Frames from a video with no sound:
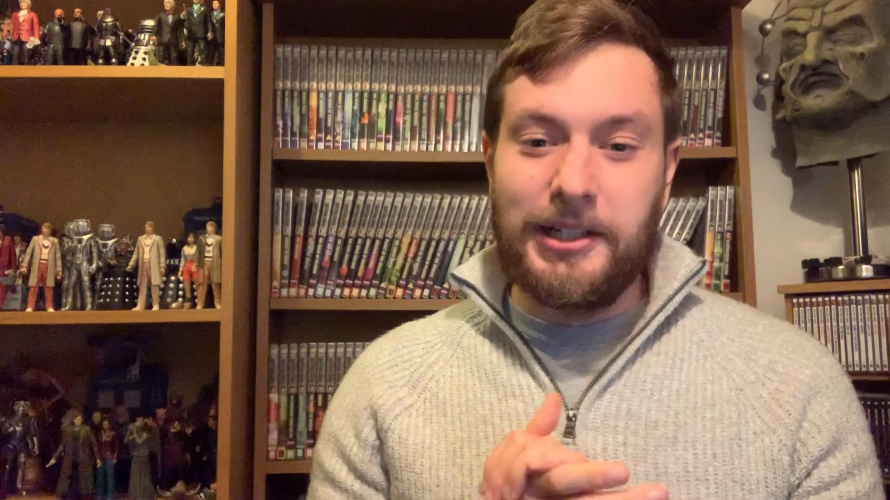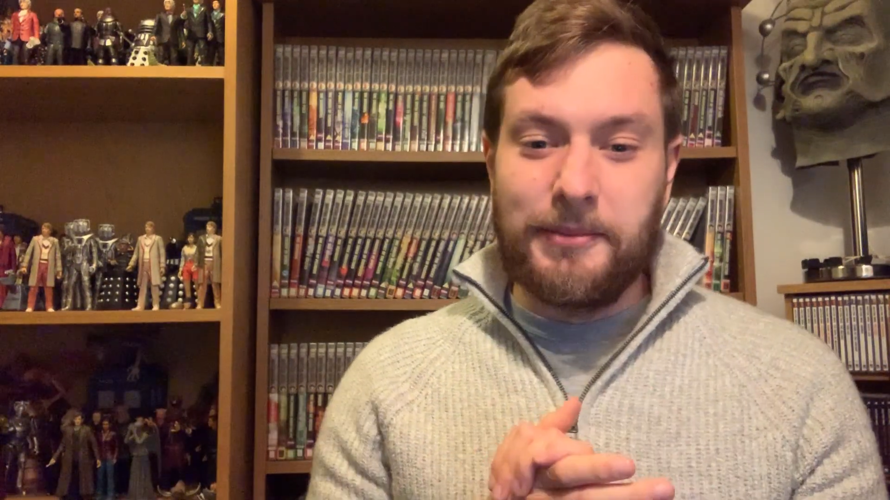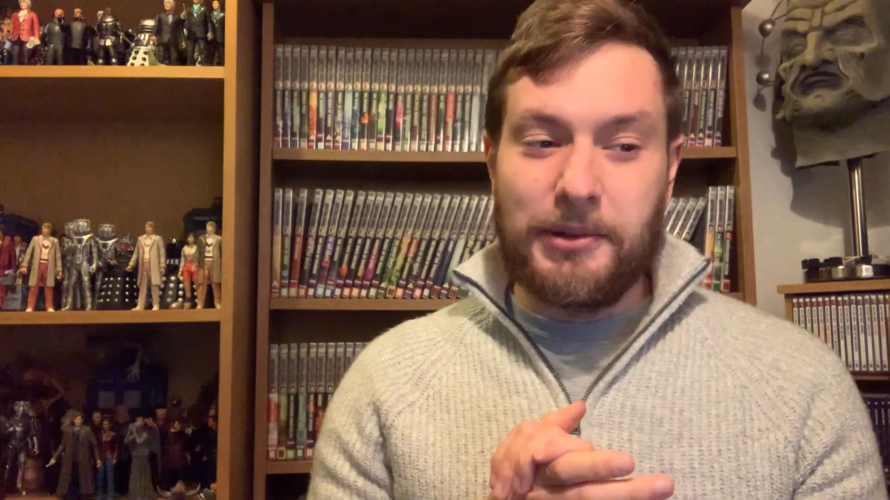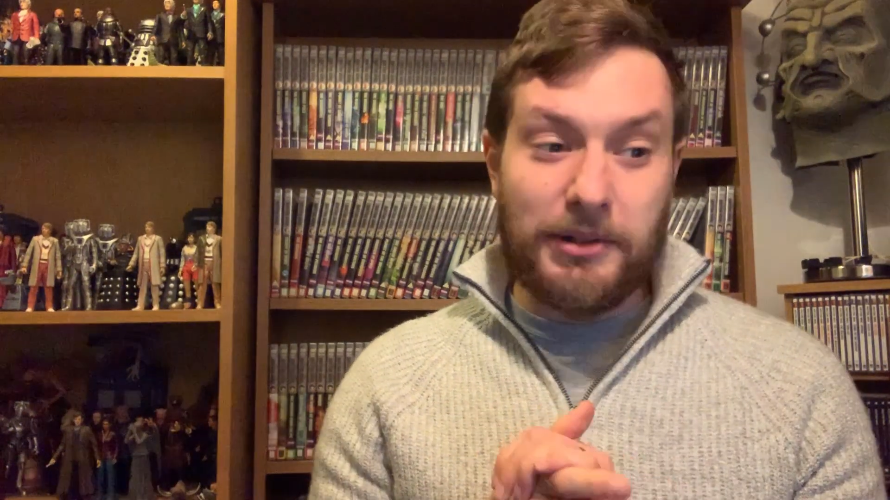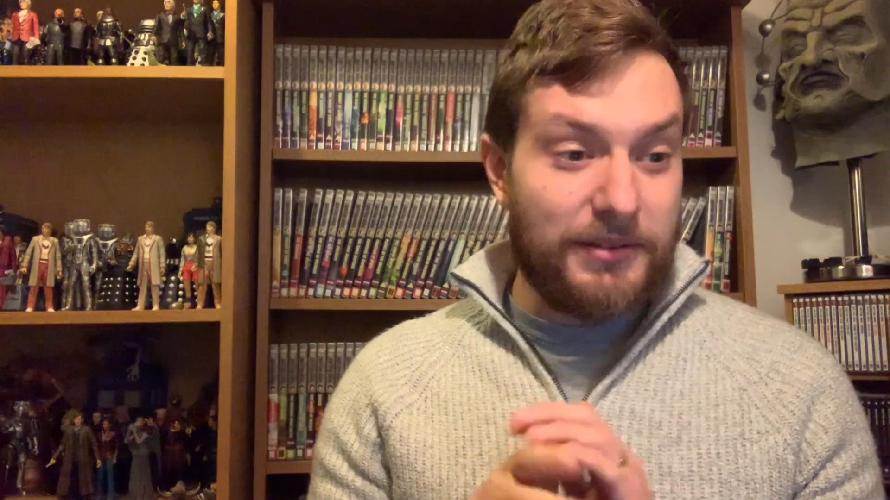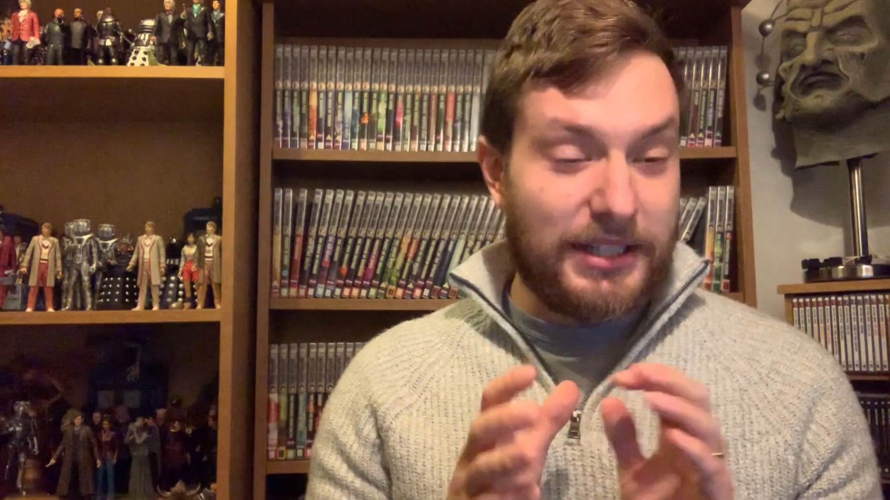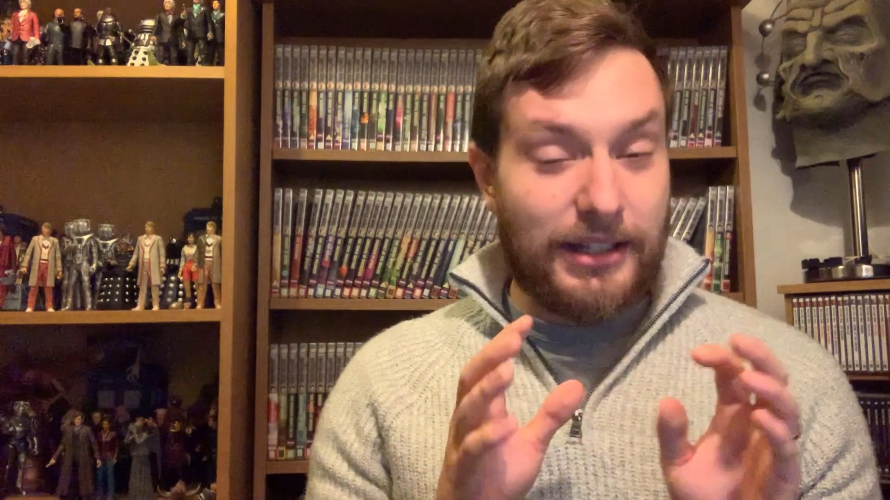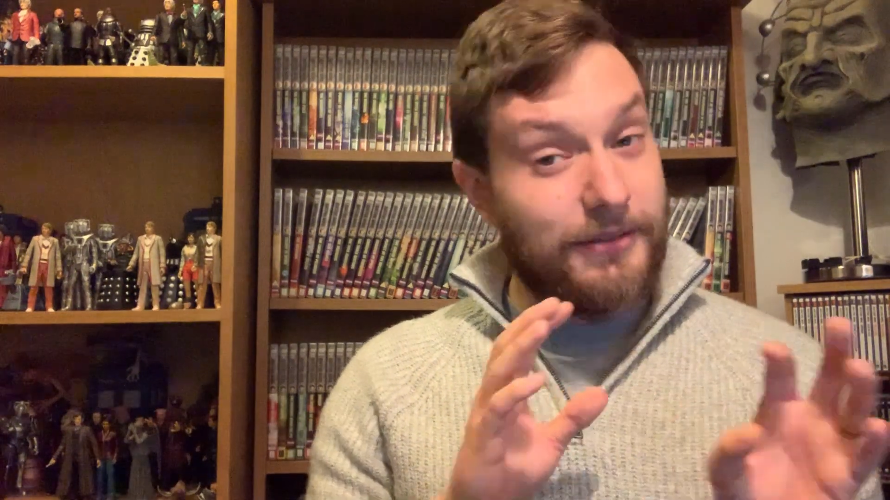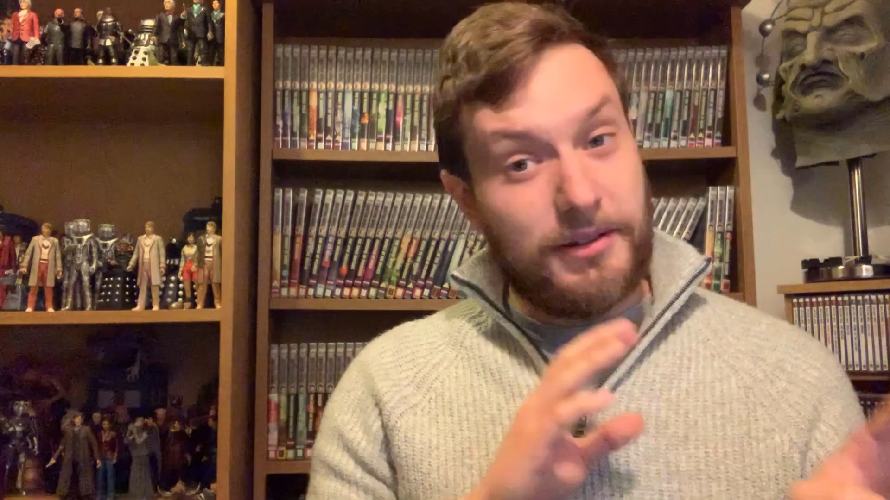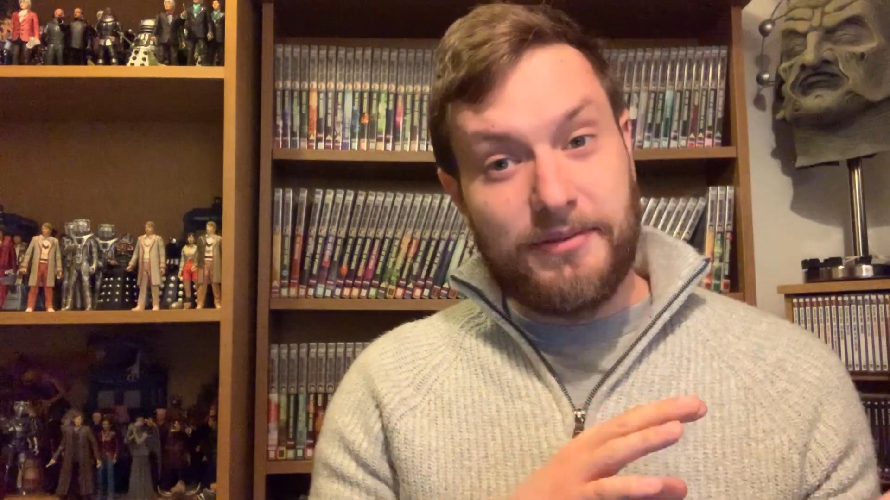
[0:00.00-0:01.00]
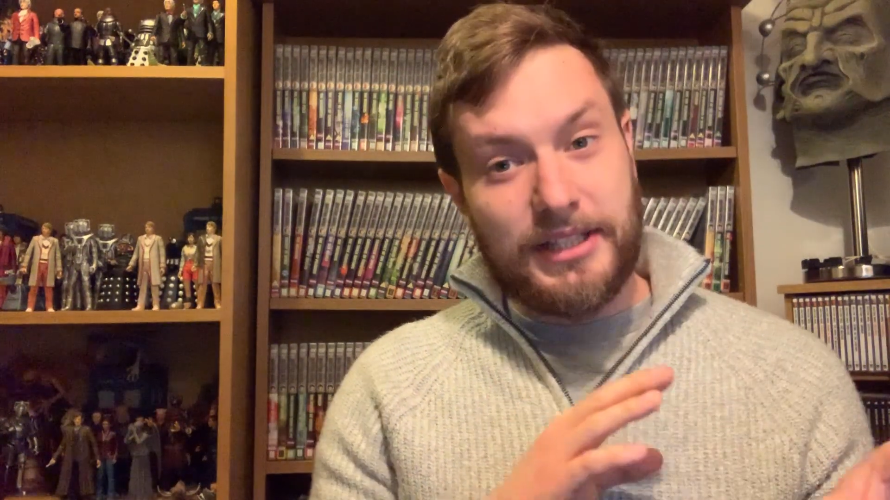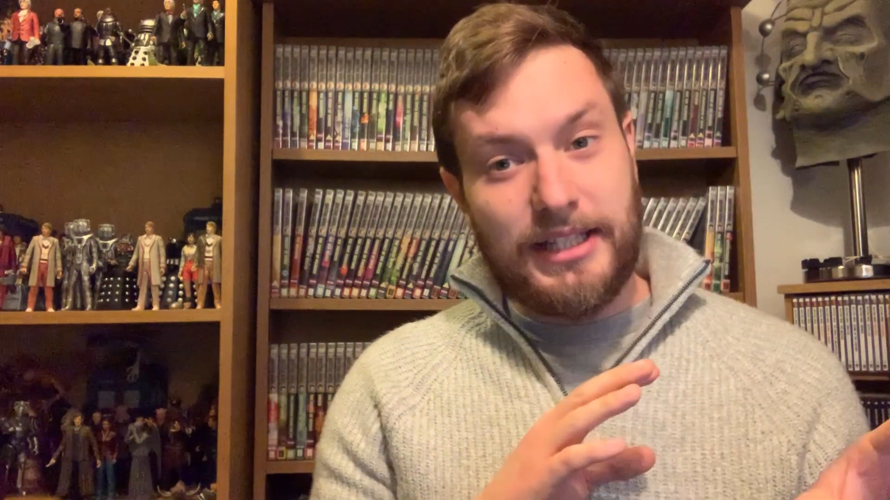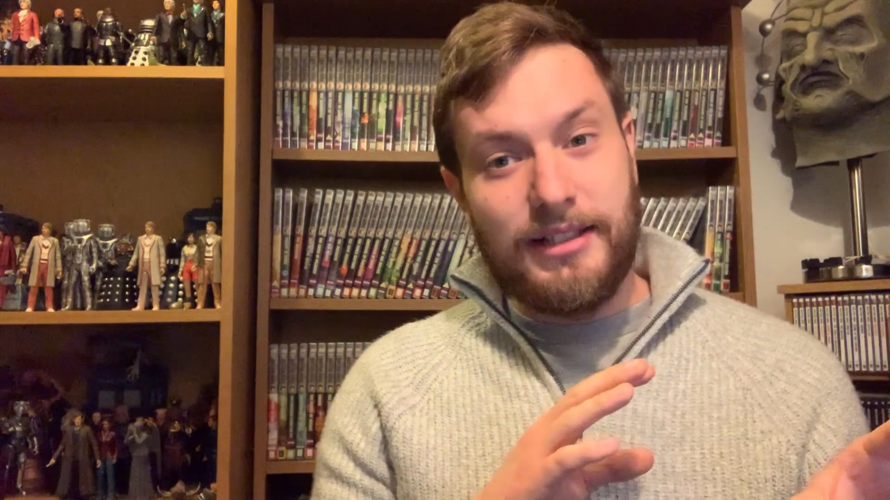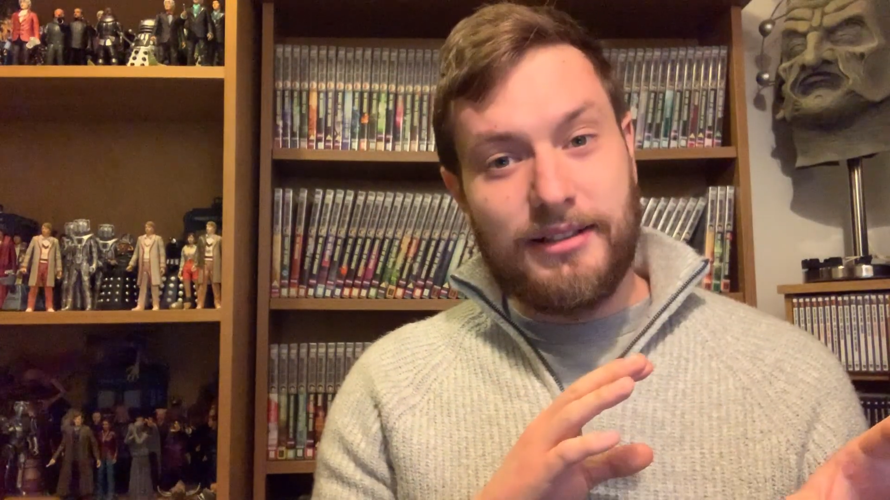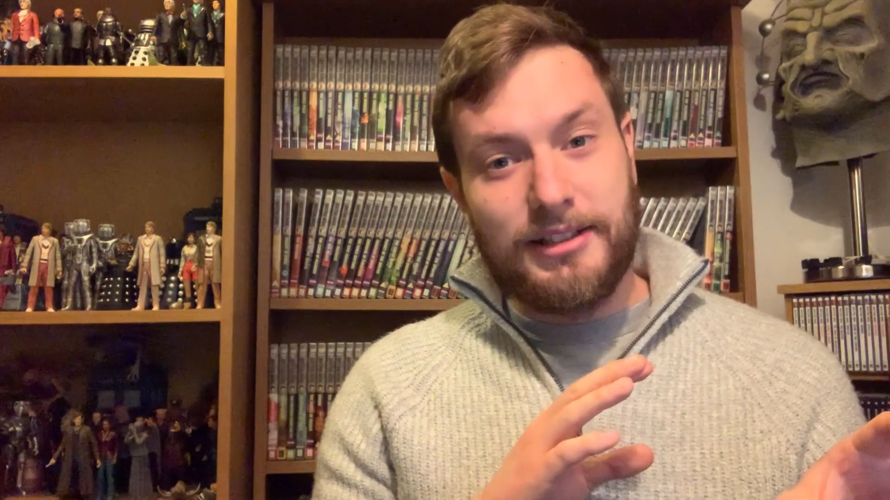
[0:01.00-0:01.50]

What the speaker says: but if you've seen